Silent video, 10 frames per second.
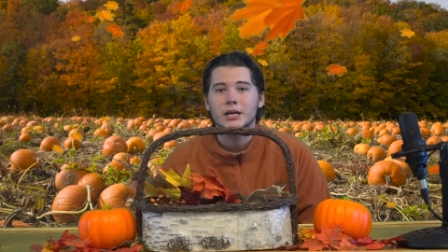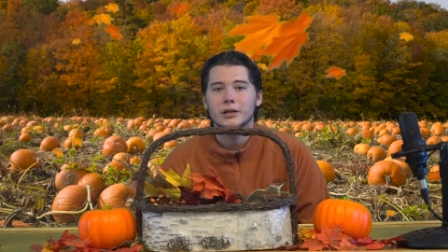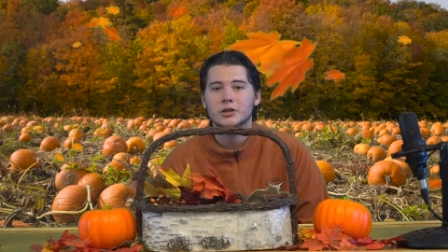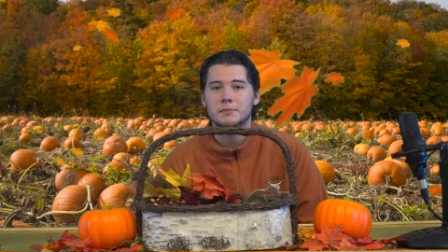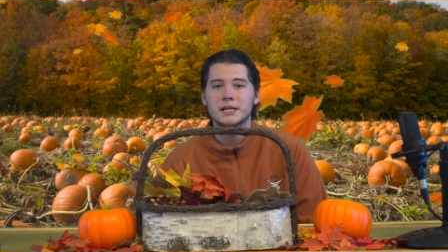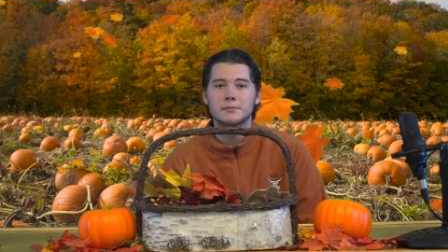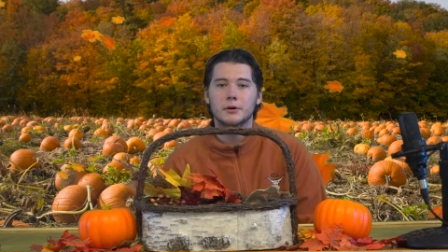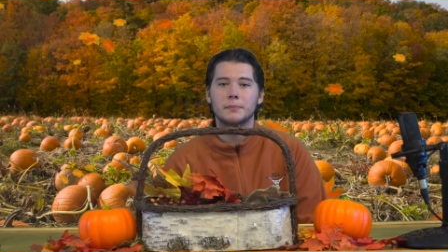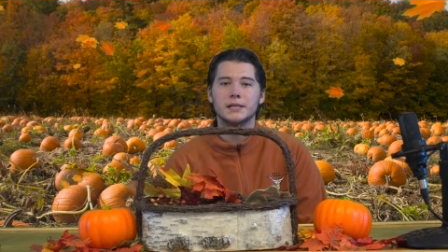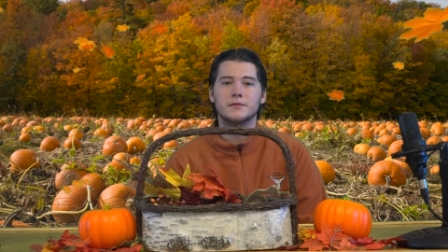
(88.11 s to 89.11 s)
Girls
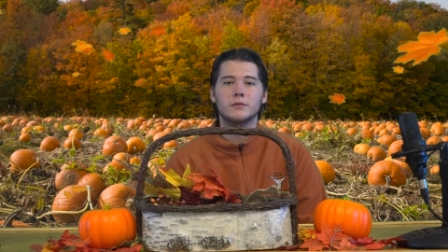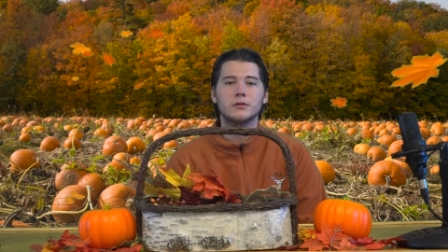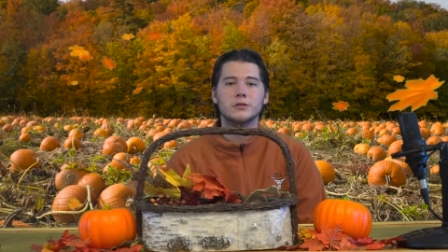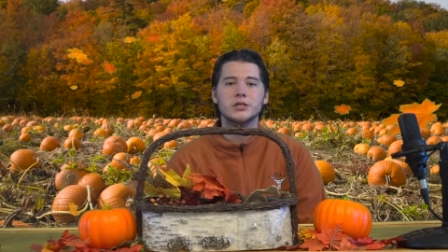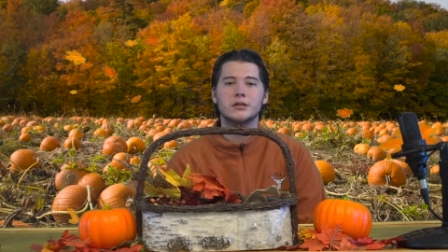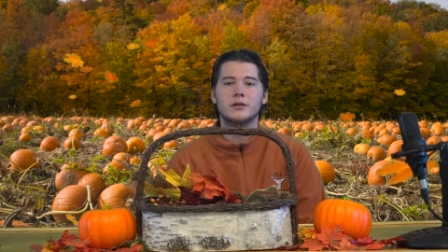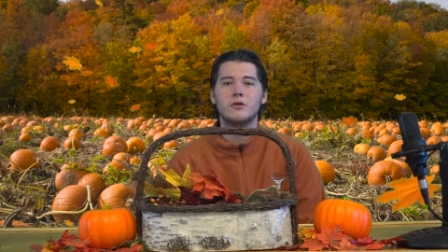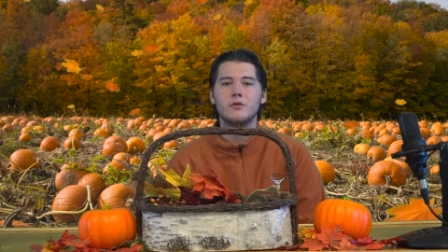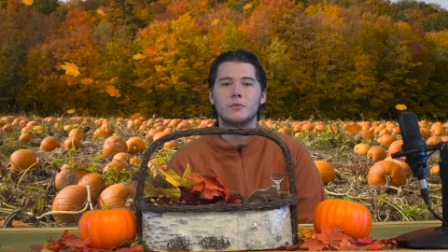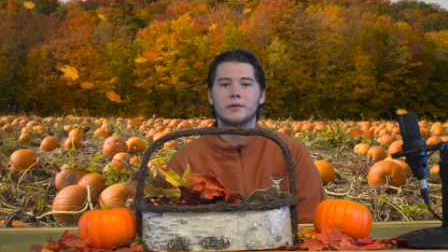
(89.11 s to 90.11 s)
basketball plays Florida Christian at
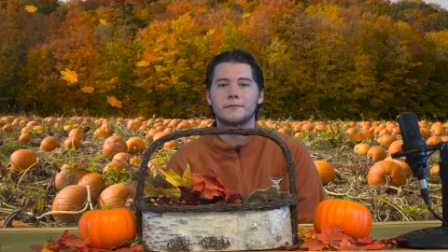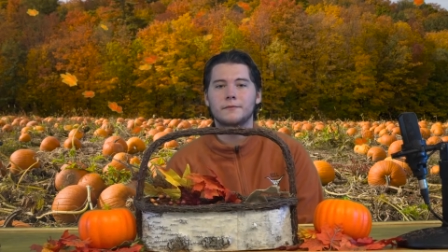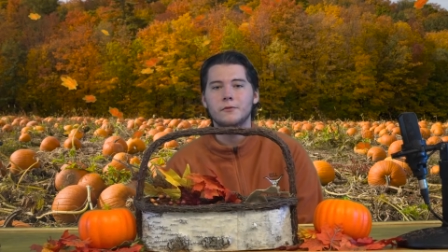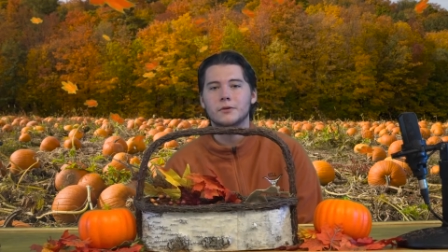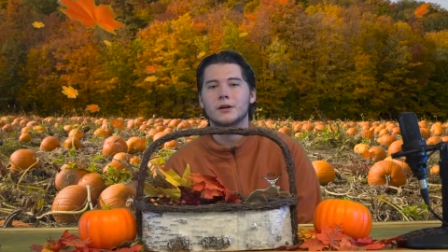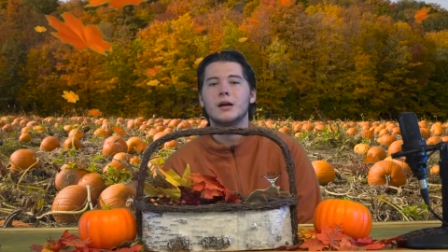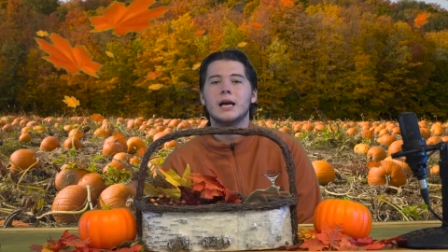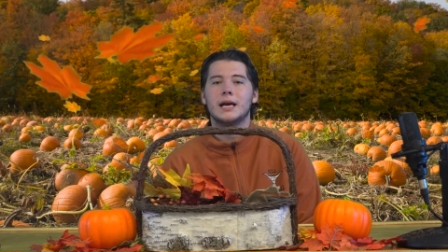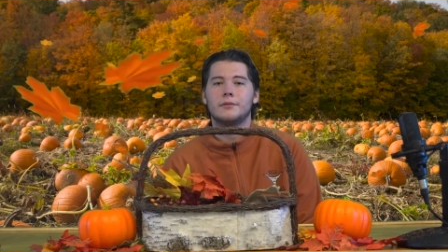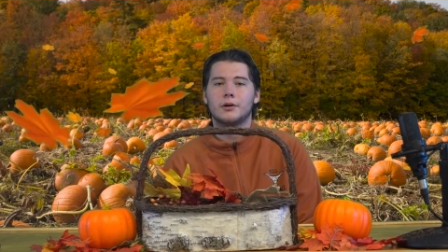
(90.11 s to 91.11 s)
home on 4,
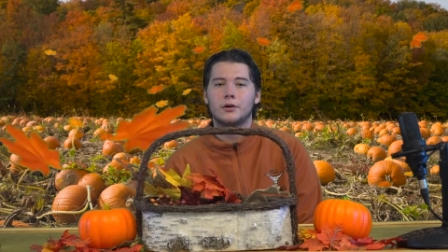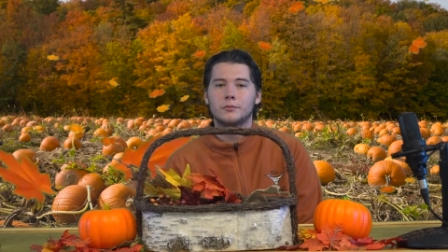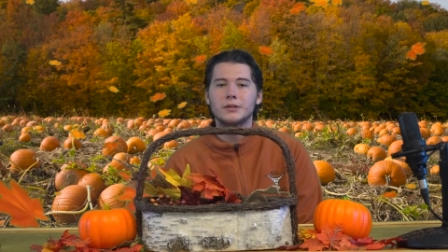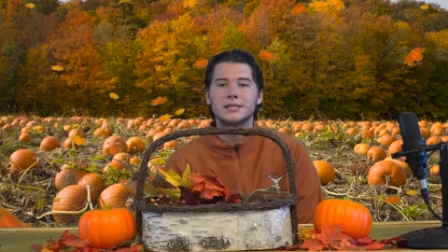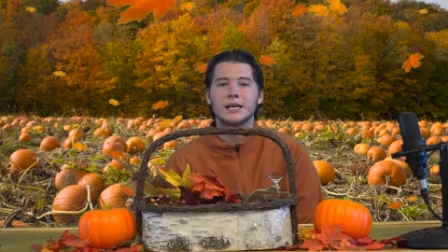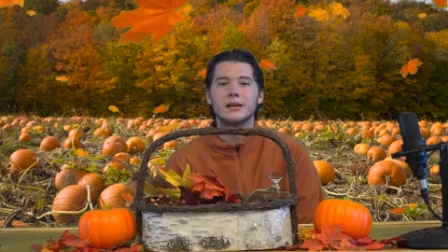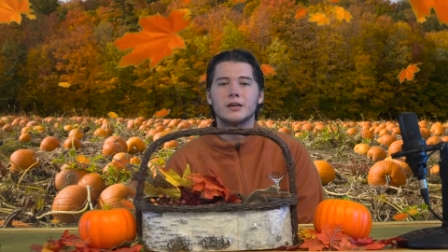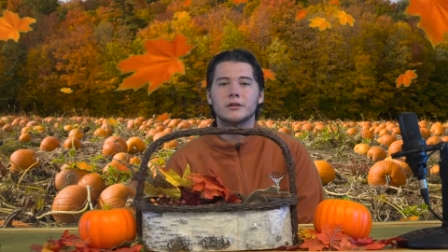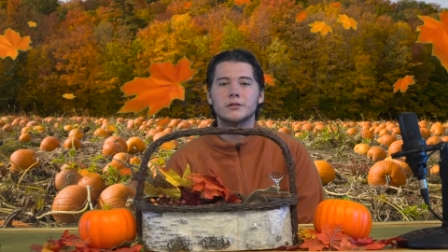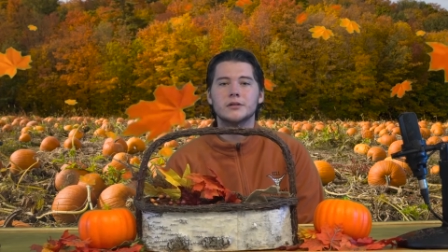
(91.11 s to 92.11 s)
and on Wednesday,
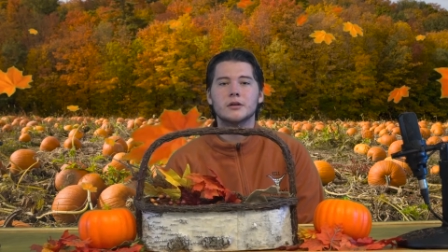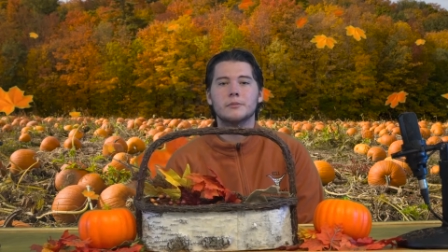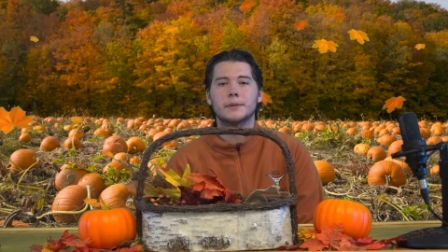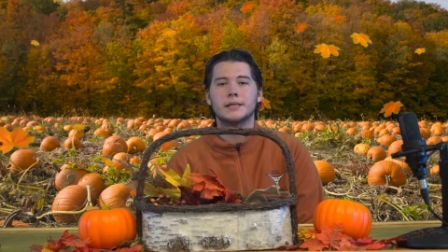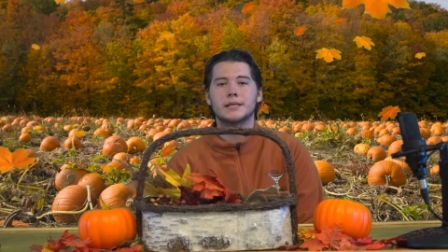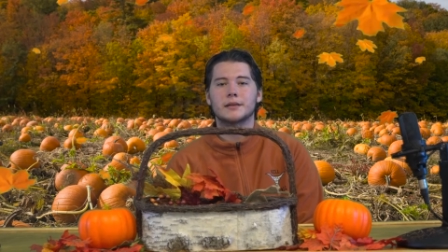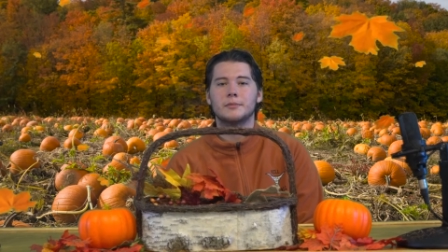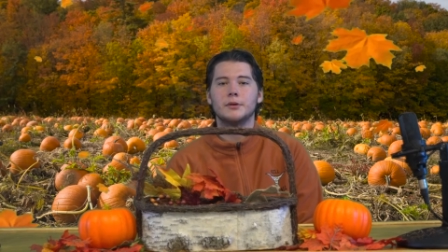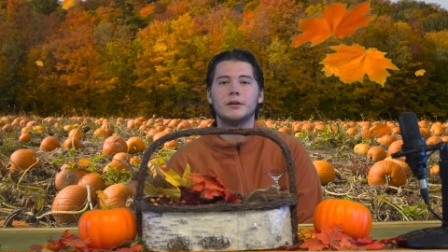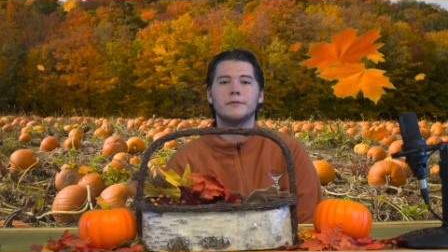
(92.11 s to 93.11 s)
girls soccer plays at the
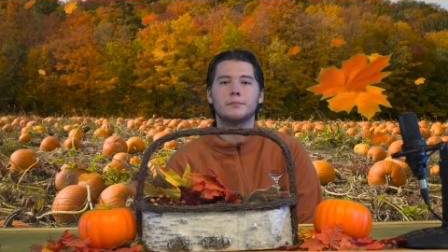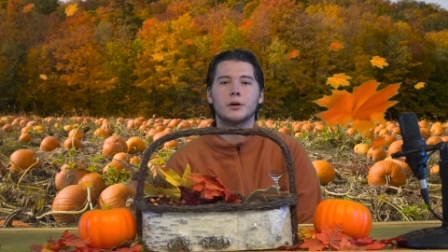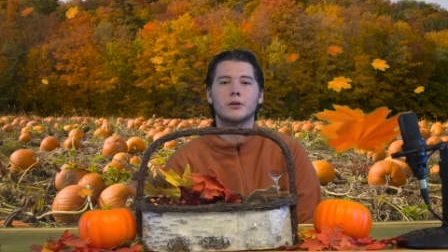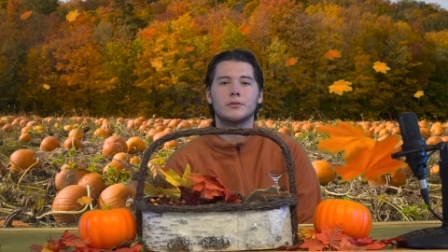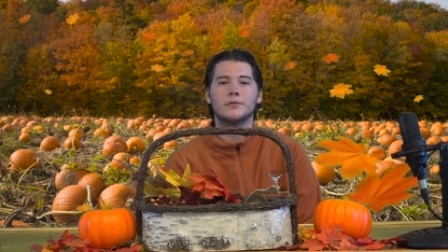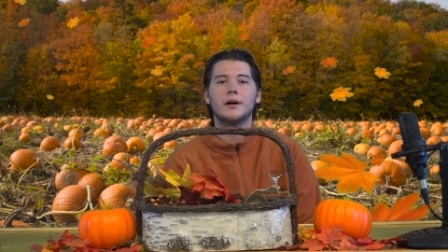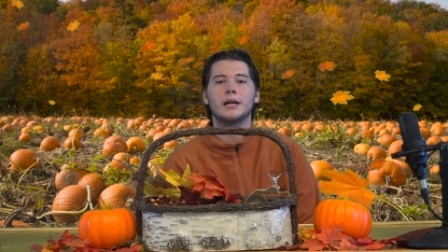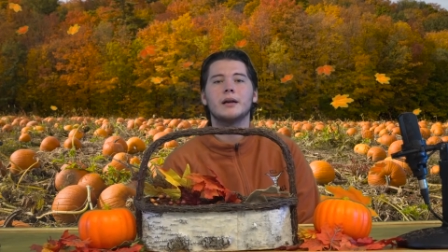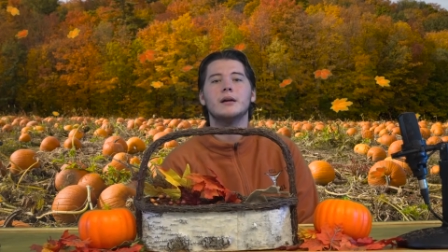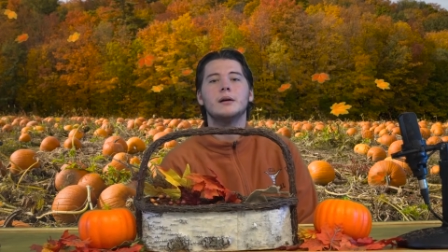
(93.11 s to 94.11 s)
community park on
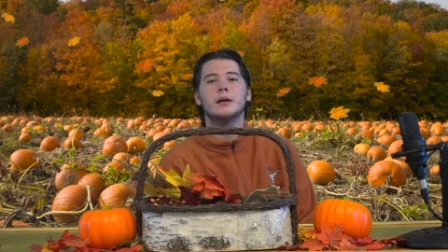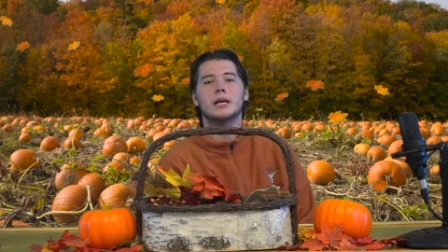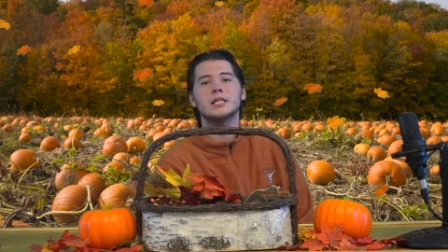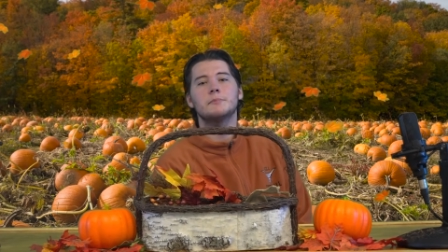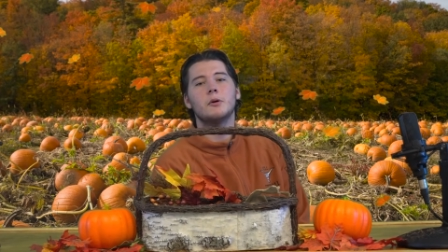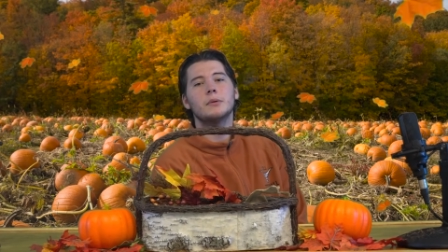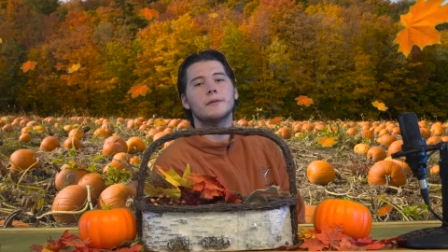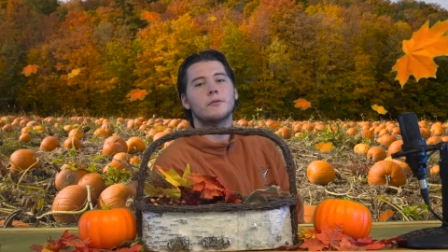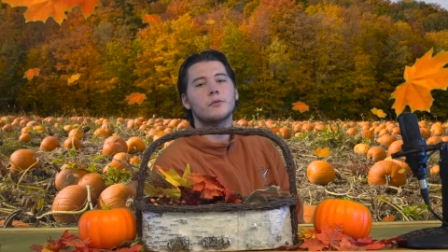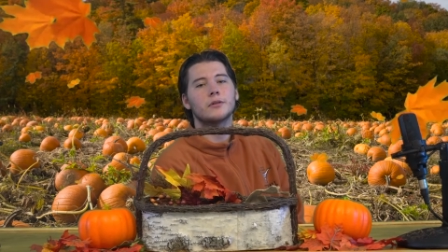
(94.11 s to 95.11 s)
Friday against Palmer
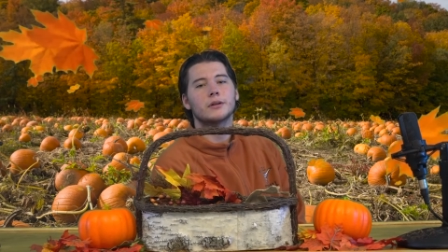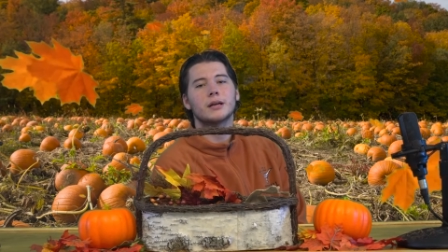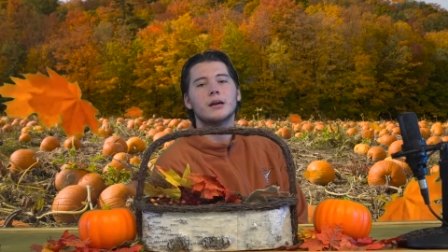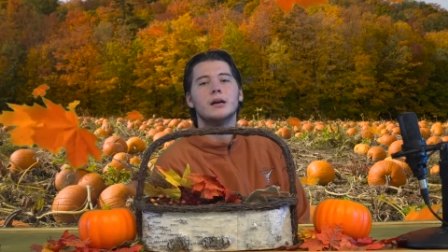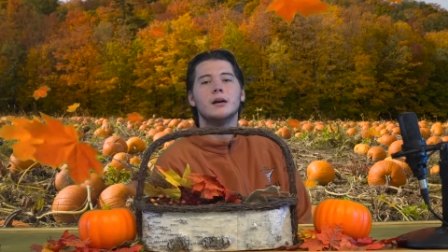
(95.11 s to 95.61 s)
at 4:30.